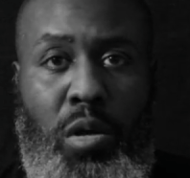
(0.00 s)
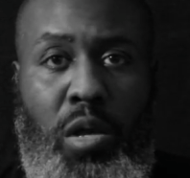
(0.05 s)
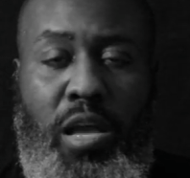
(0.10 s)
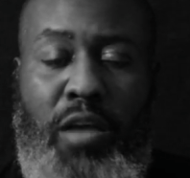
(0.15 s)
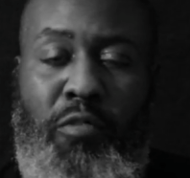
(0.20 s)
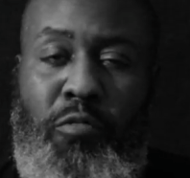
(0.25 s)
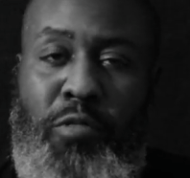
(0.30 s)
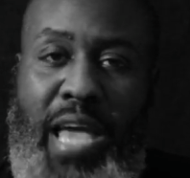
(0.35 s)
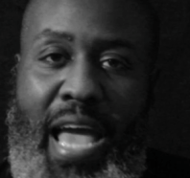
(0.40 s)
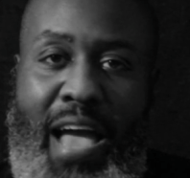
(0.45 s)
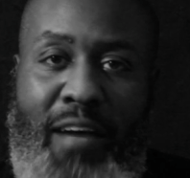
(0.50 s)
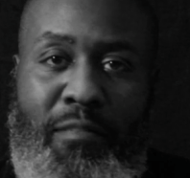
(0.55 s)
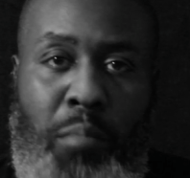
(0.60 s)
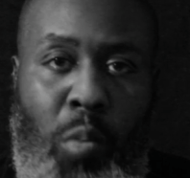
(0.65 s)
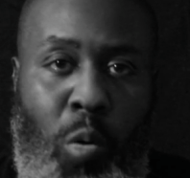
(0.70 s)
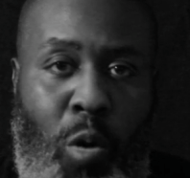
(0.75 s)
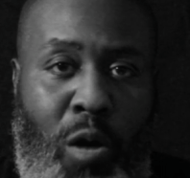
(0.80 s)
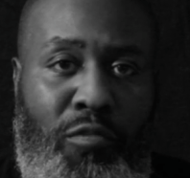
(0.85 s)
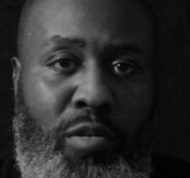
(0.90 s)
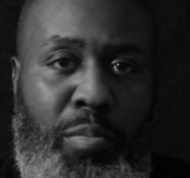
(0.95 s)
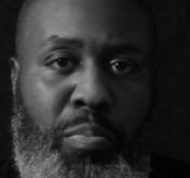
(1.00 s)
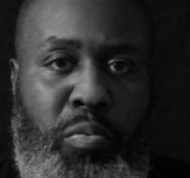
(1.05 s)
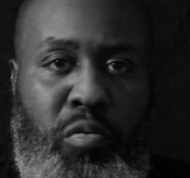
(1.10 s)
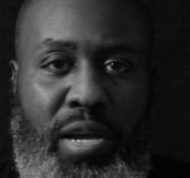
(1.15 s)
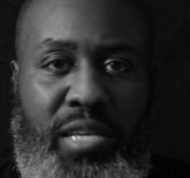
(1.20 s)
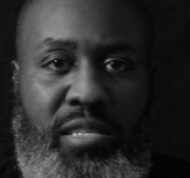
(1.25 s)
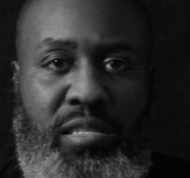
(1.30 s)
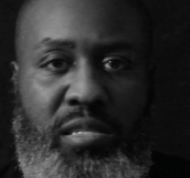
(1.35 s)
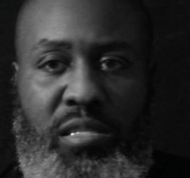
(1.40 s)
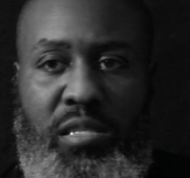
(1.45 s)
If we have more of a
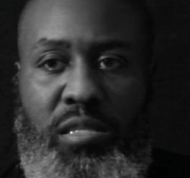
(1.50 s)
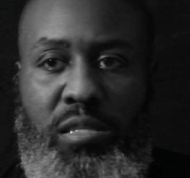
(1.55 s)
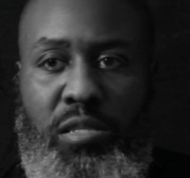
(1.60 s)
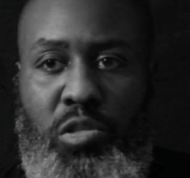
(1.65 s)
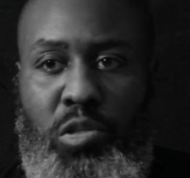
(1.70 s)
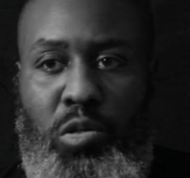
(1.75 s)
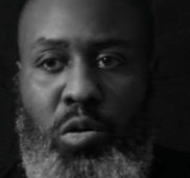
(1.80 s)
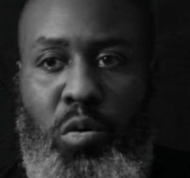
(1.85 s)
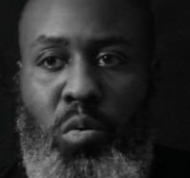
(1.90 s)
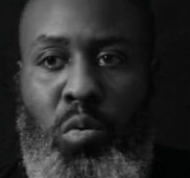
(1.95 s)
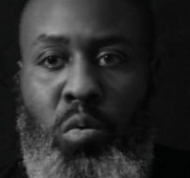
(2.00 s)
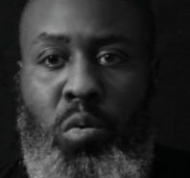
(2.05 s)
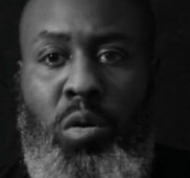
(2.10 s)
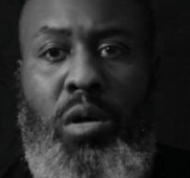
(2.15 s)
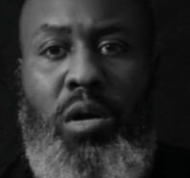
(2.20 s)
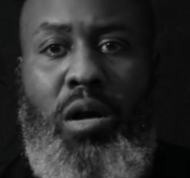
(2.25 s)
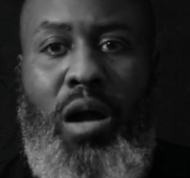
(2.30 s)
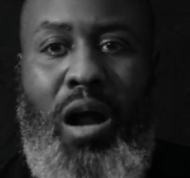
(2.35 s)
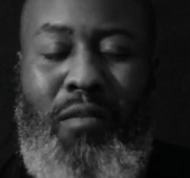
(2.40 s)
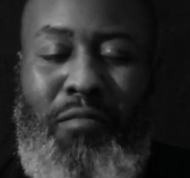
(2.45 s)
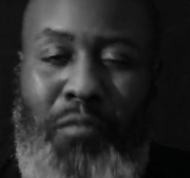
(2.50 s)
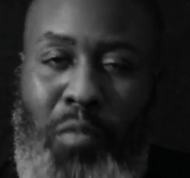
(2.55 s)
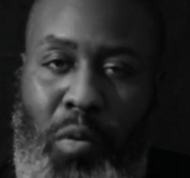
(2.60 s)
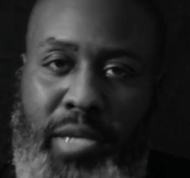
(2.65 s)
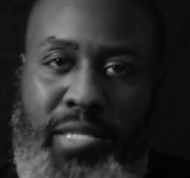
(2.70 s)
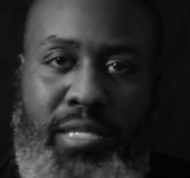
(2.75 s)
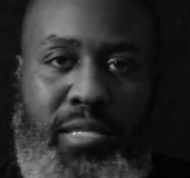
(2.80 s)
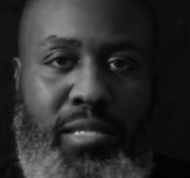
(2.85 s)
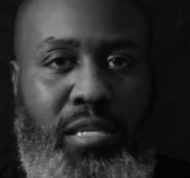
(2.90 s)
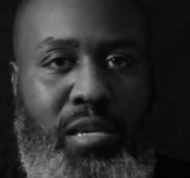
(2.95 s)
presence in the school, our
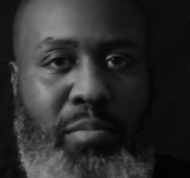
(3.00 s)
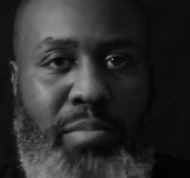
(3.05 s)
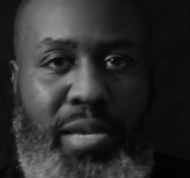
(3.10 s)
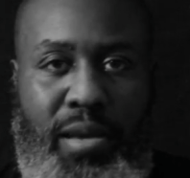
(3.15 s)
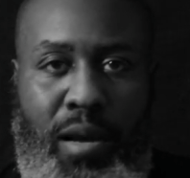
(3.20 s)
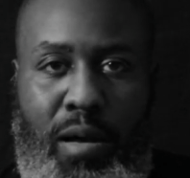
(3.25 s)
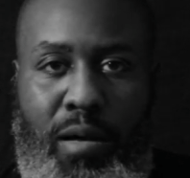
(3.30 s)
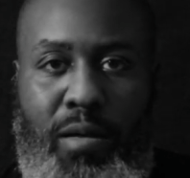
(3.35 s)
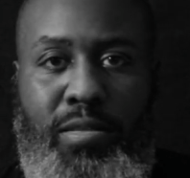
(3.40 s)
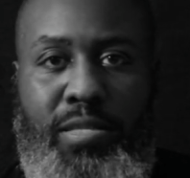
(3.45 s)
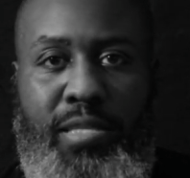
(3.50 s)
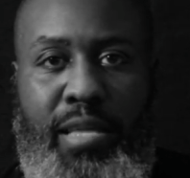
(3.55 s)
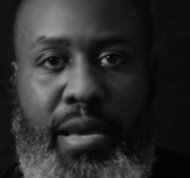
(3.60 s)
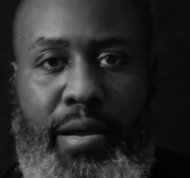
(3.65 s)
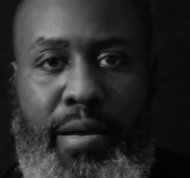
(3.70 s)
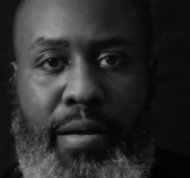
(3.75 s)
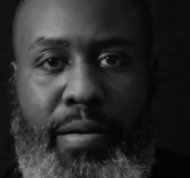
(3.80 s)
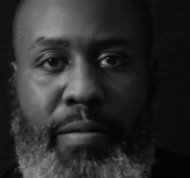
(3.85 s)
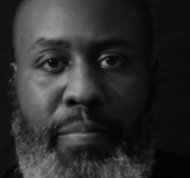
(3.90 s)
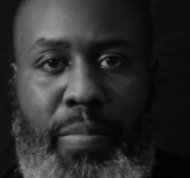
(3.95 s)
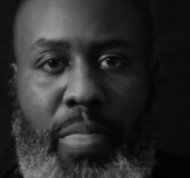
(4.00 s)
voices can be heard there.